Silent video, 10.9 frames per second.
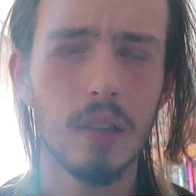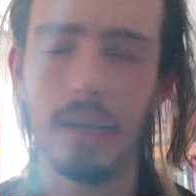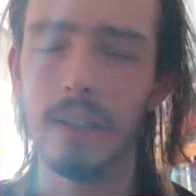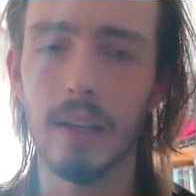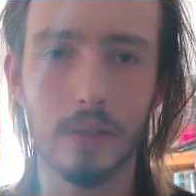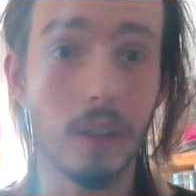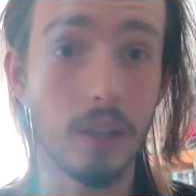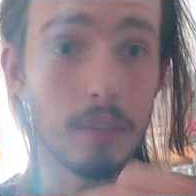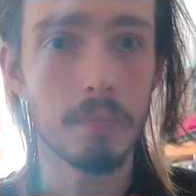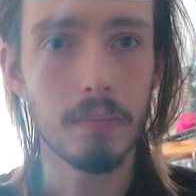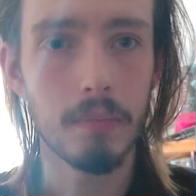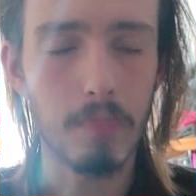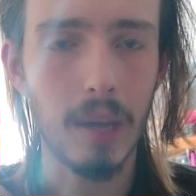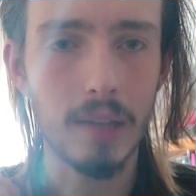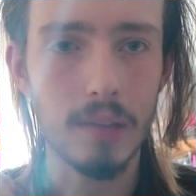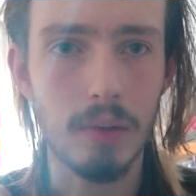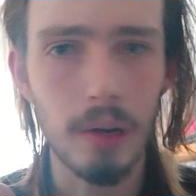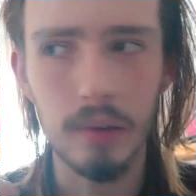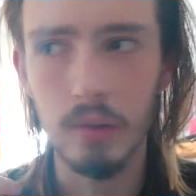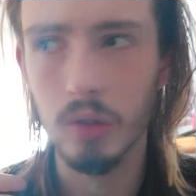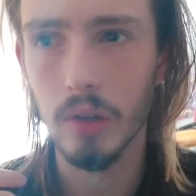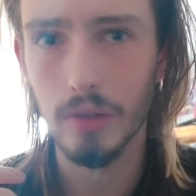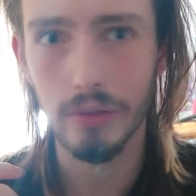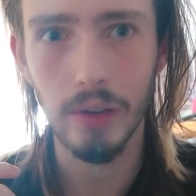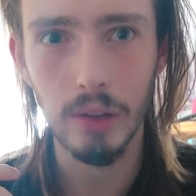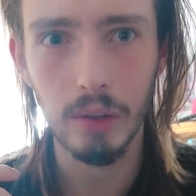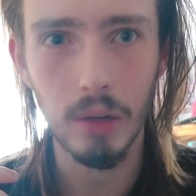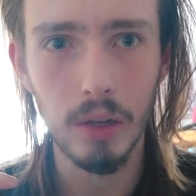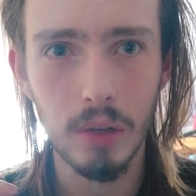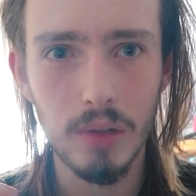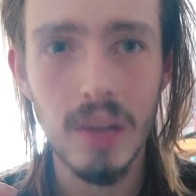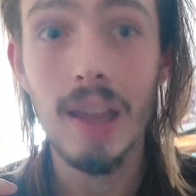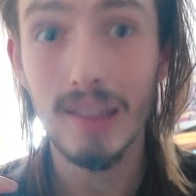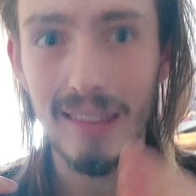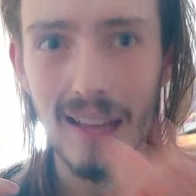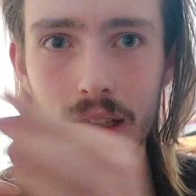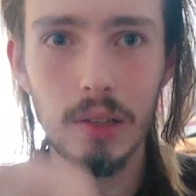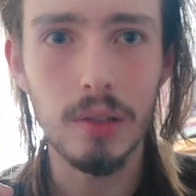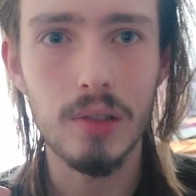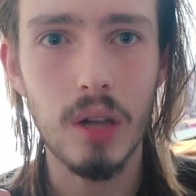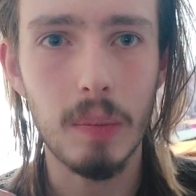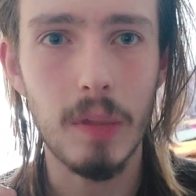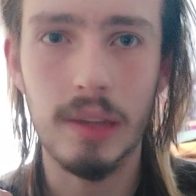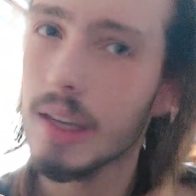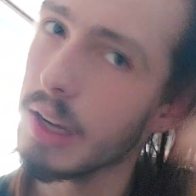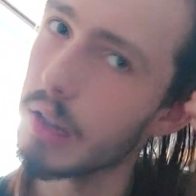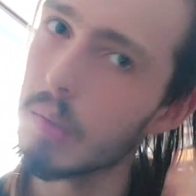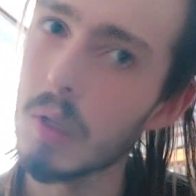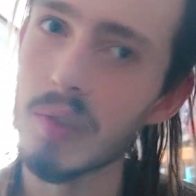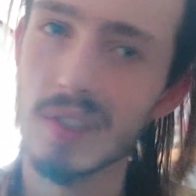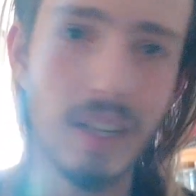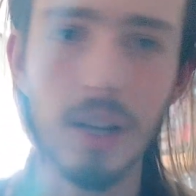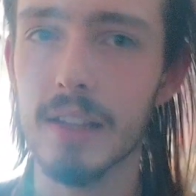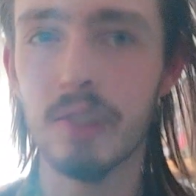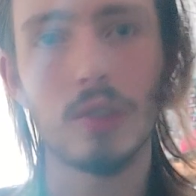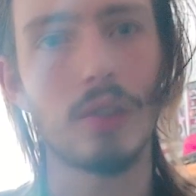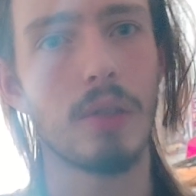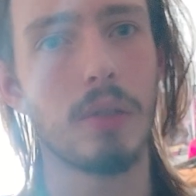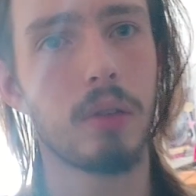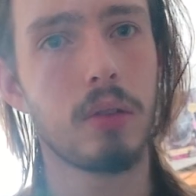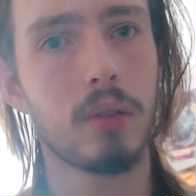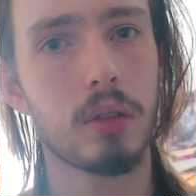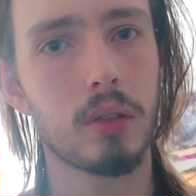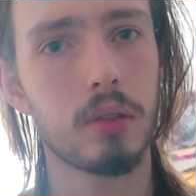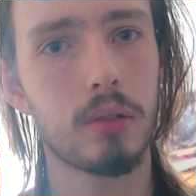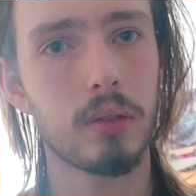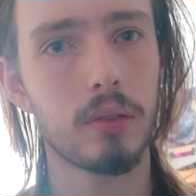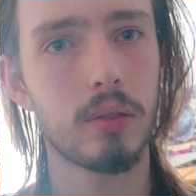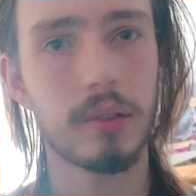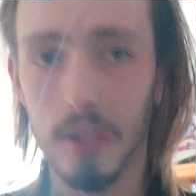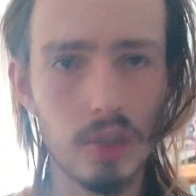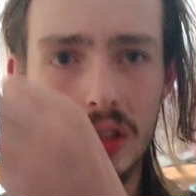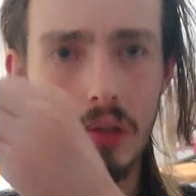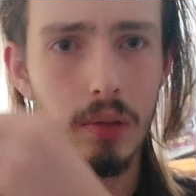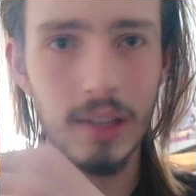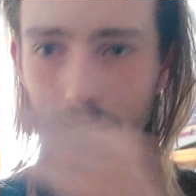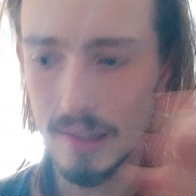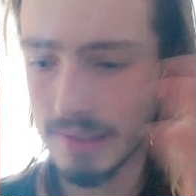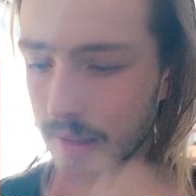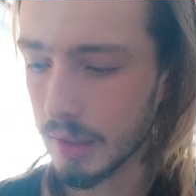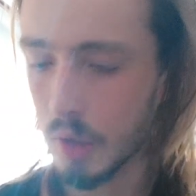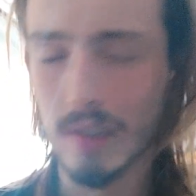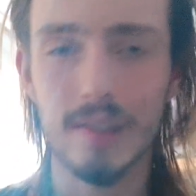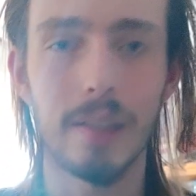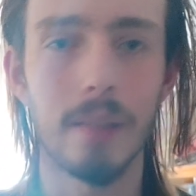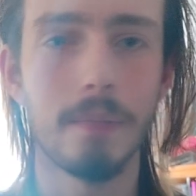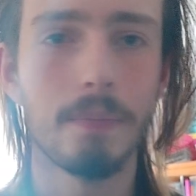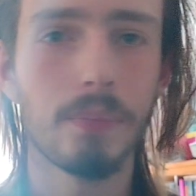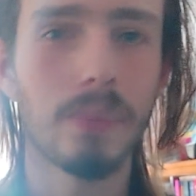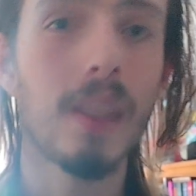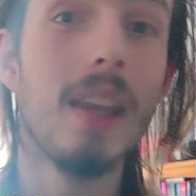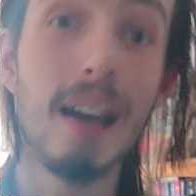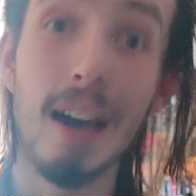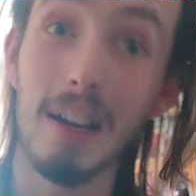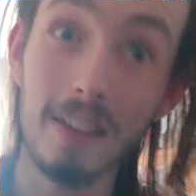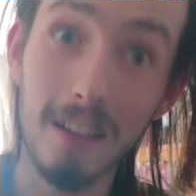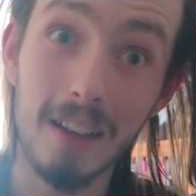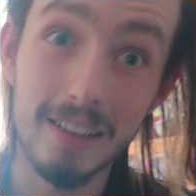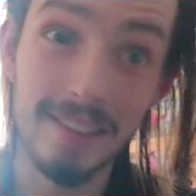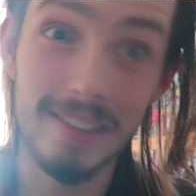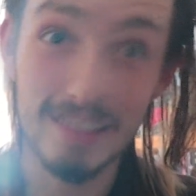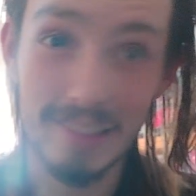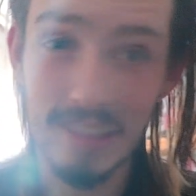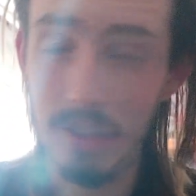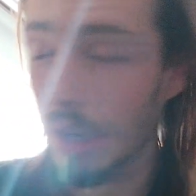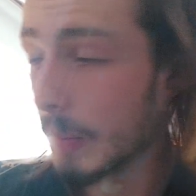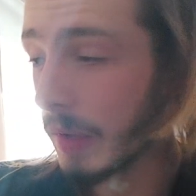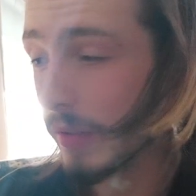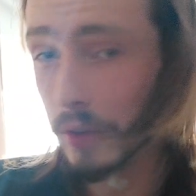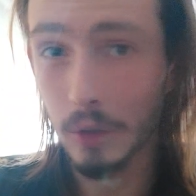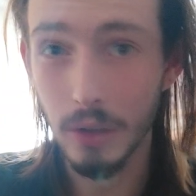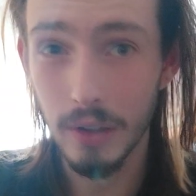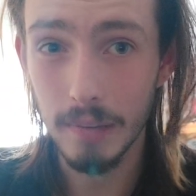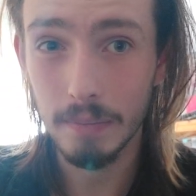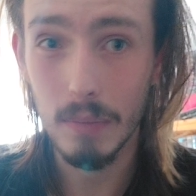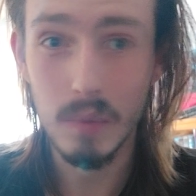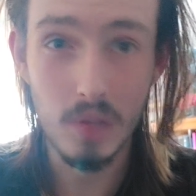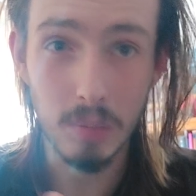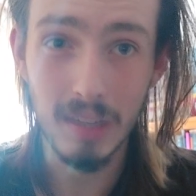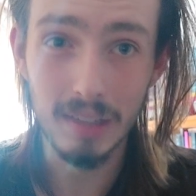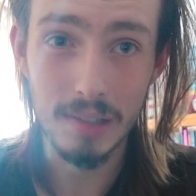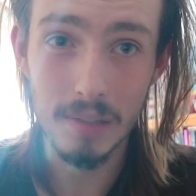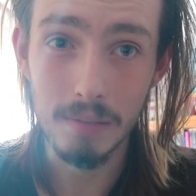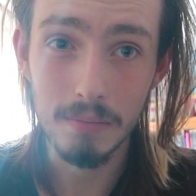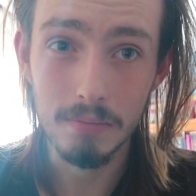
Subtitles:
And and you have to like balance around it and try to find the right notes. That's how you stop that. You hear the music and your hands just do it. They just do it. They instantly translate it. And as you can see, I'm not very good at that. I'm still practicing.